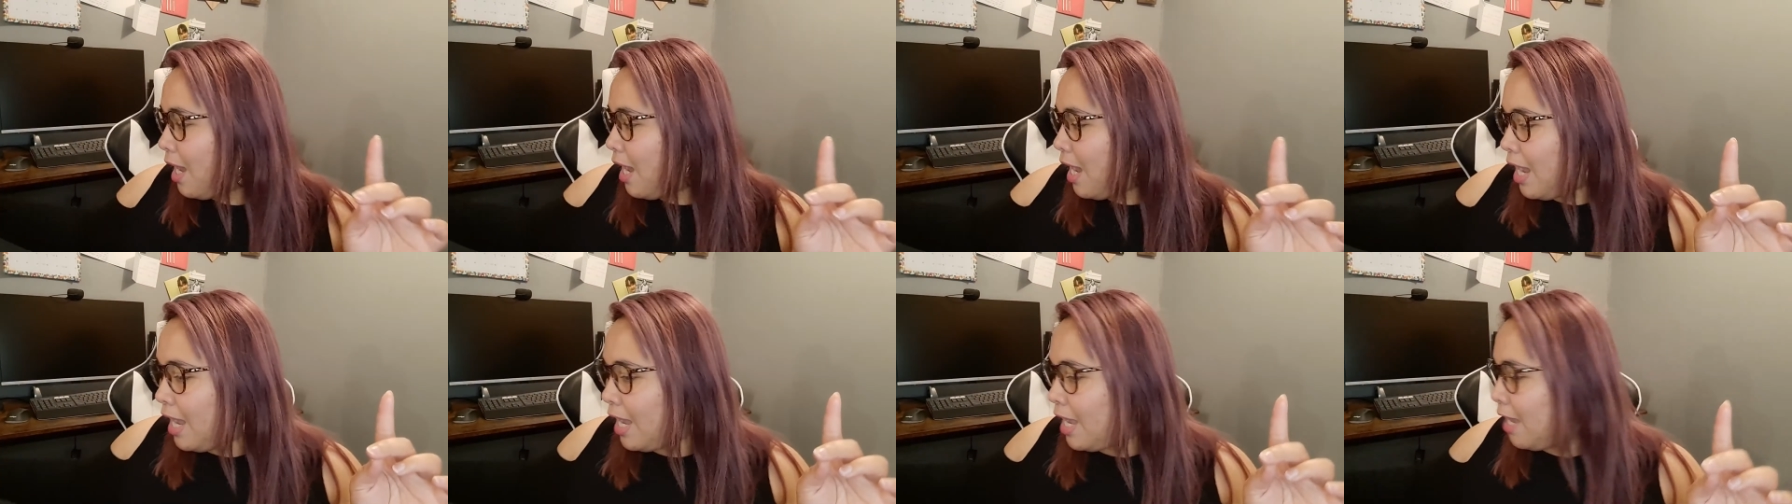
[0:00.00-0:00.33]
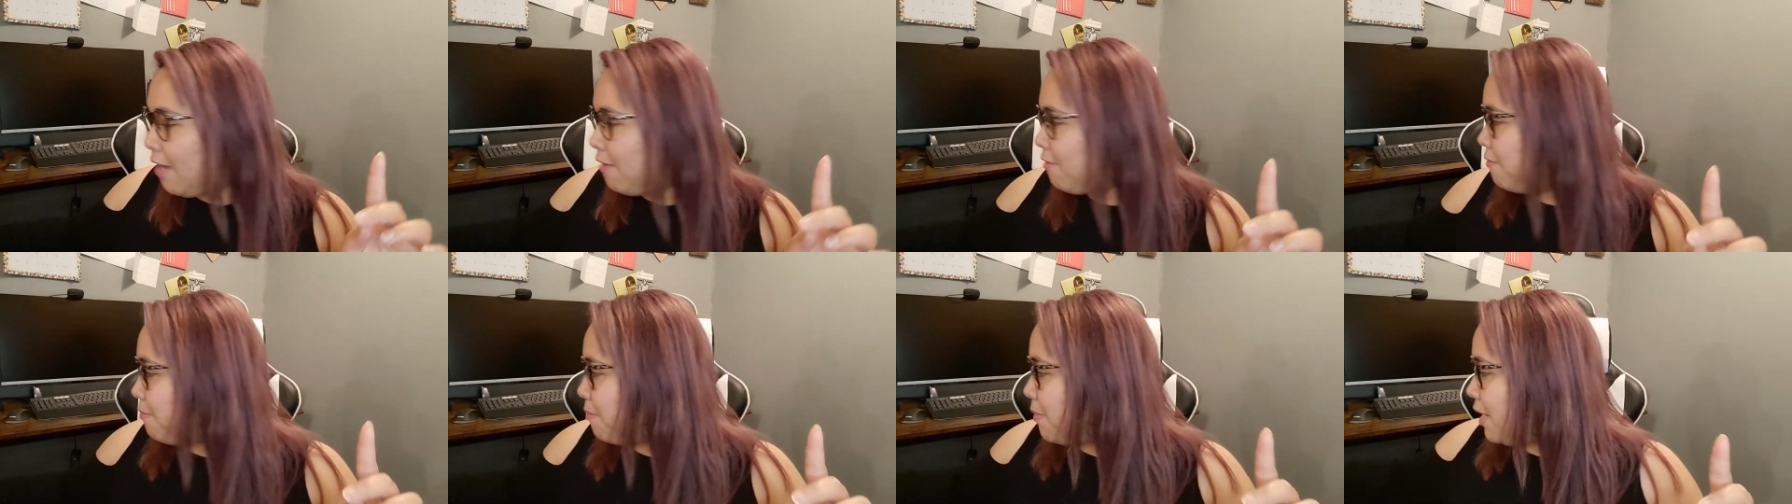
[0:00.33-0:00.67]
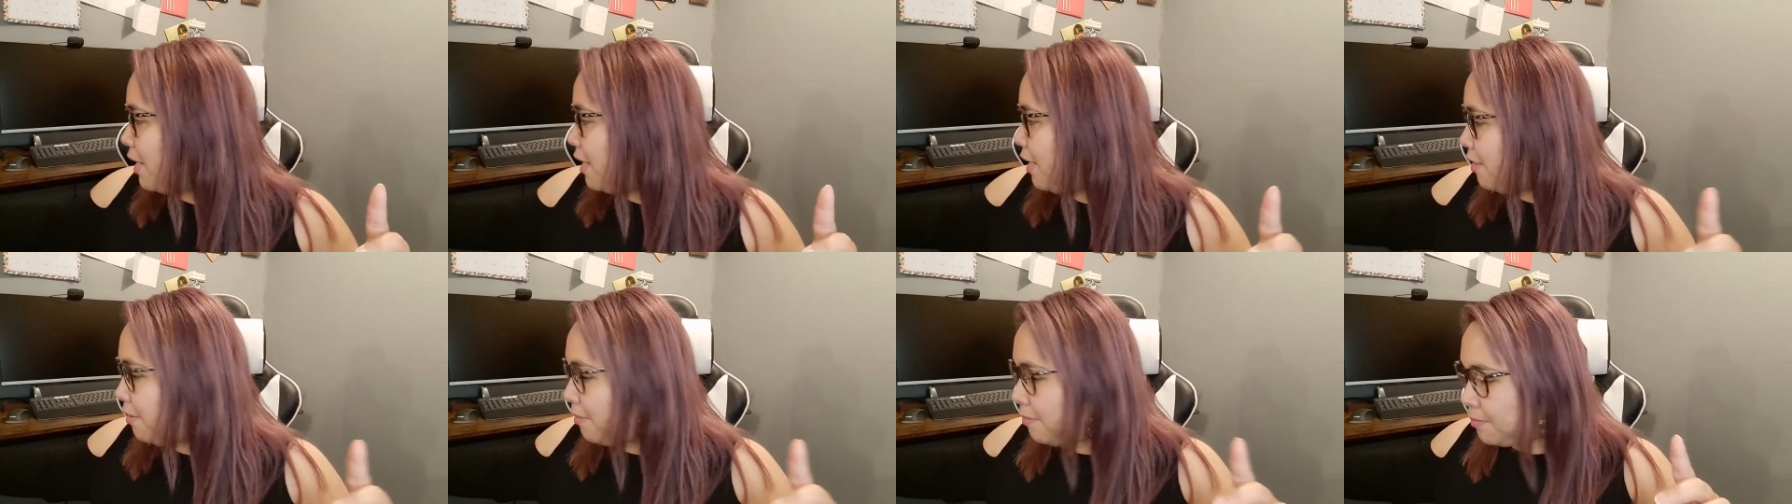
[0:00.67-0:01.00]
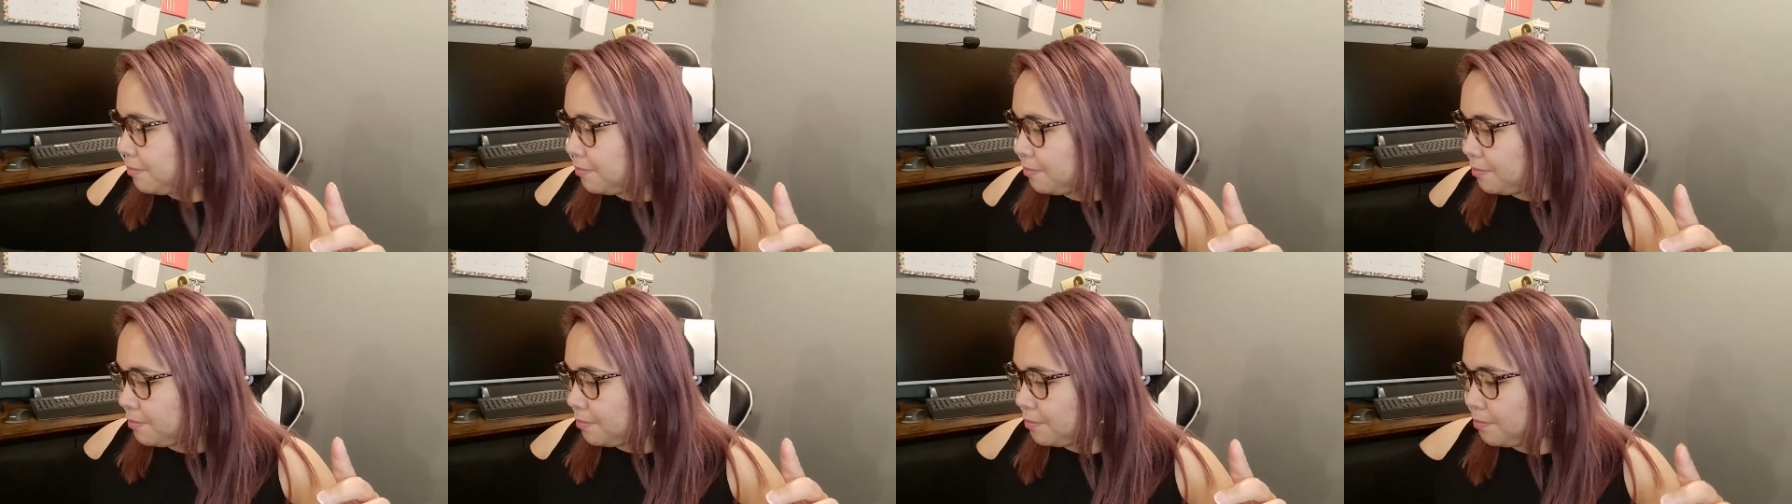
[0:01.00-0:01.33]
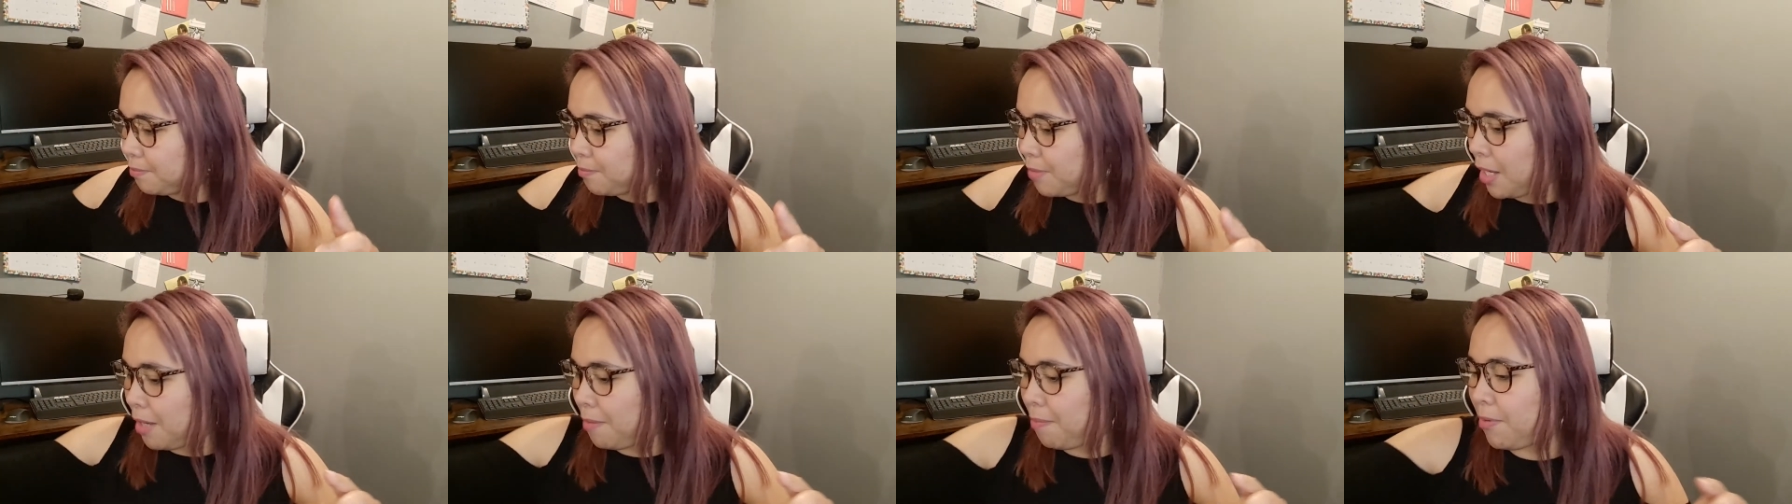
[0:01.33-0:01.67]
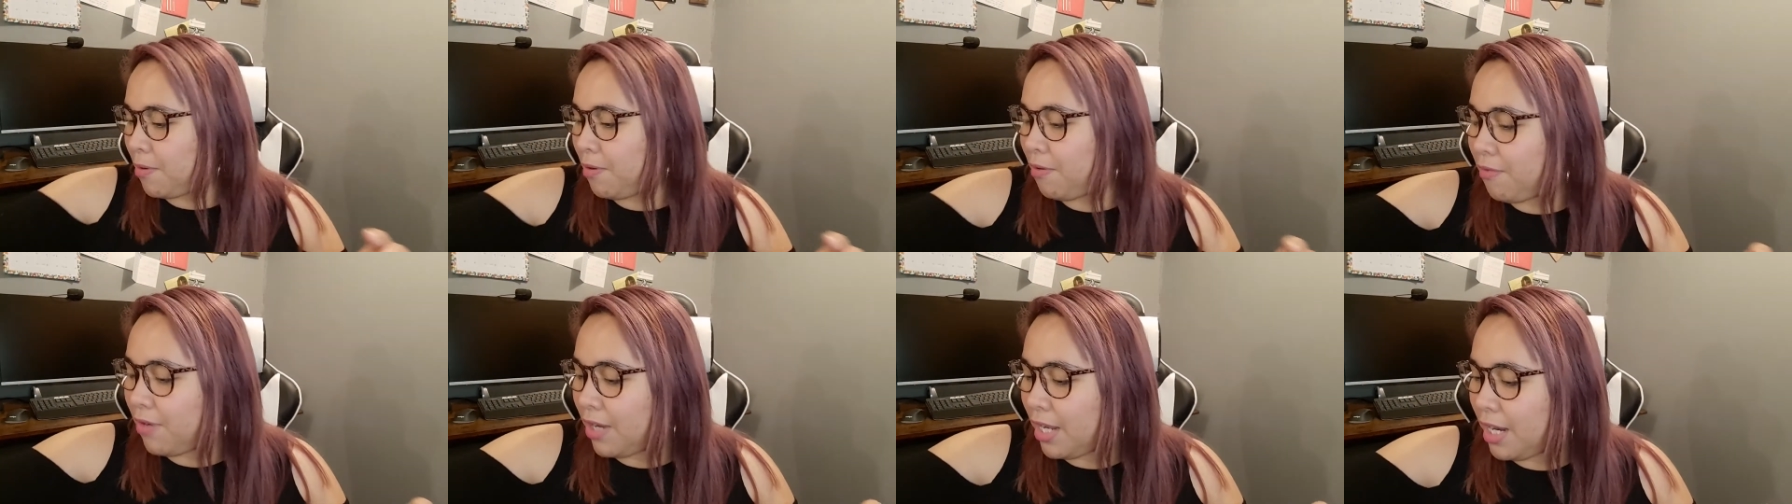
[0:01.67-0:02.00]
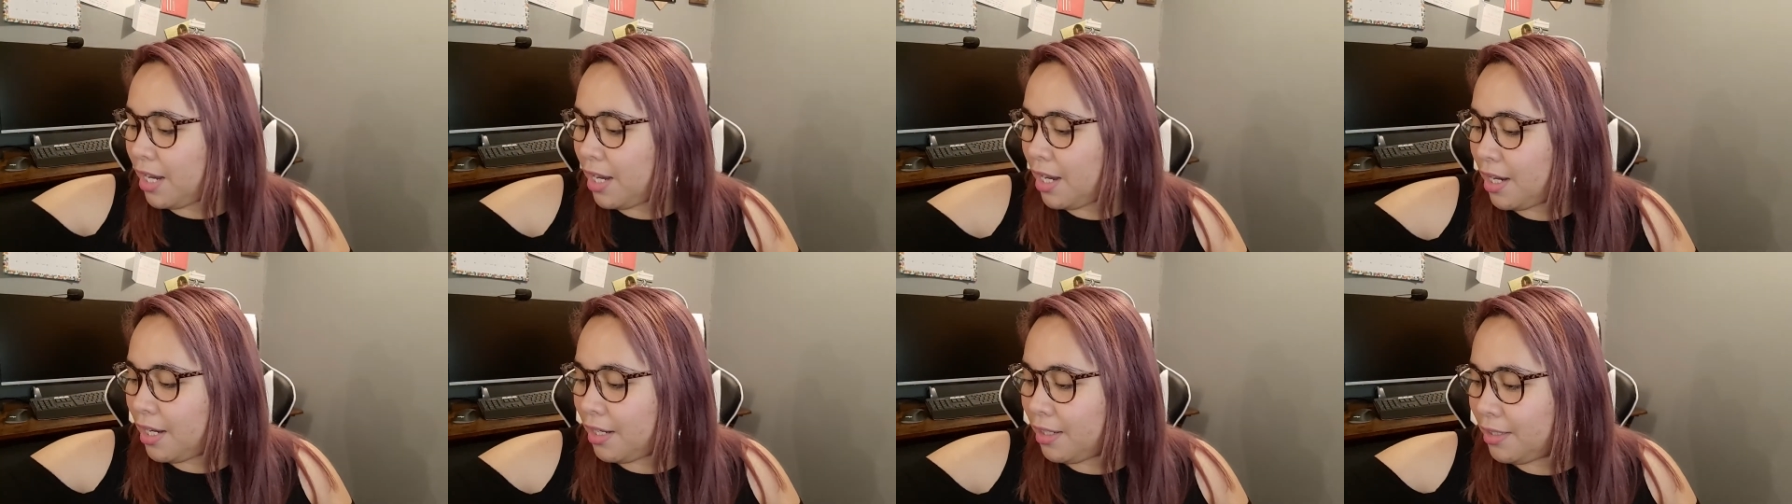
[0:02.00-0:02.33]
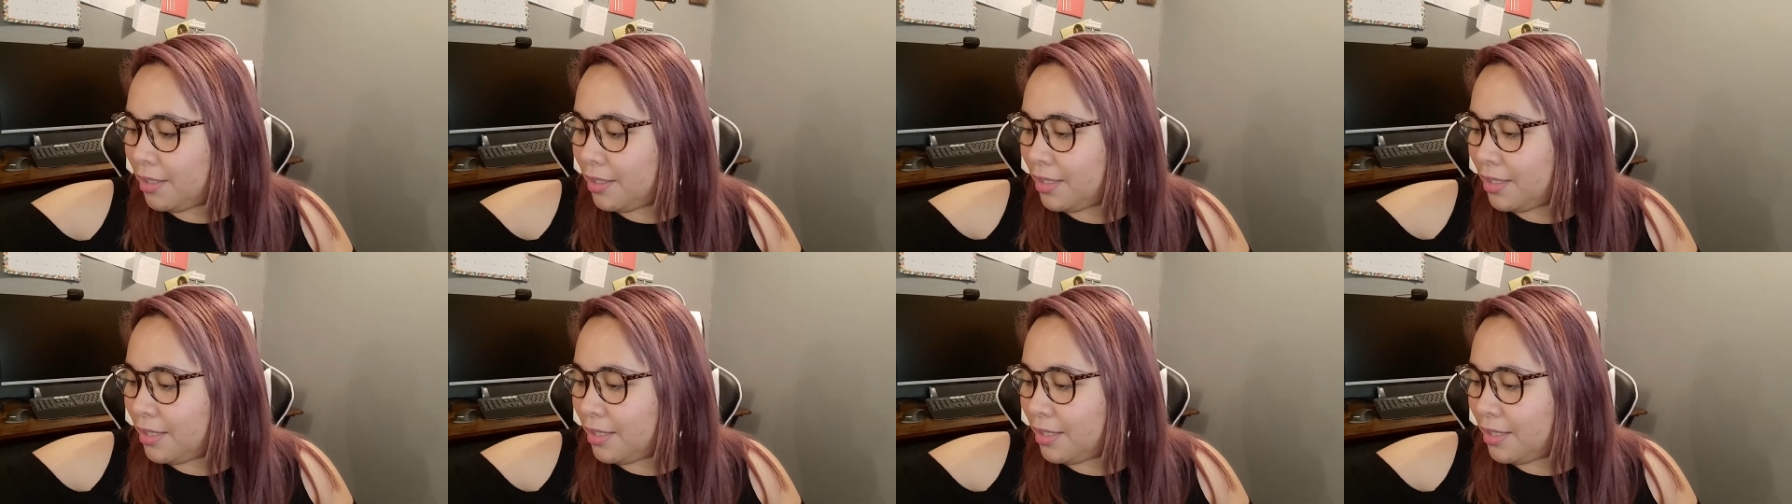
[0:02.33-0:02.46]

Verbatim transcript: I have my paper over here.